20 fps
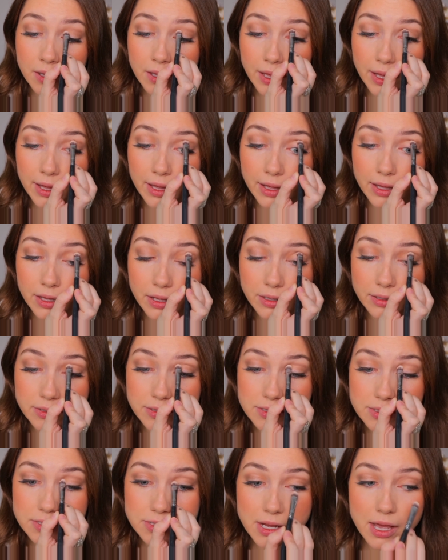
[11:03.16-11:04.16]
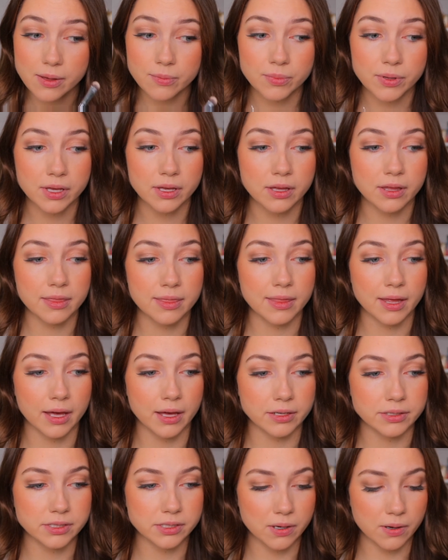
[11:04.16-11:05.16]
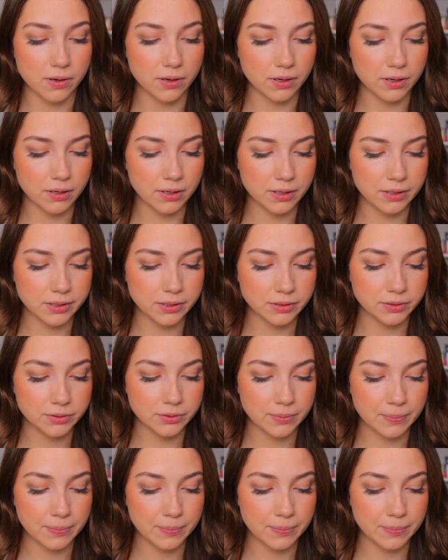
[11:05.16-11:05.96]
and stamping that on.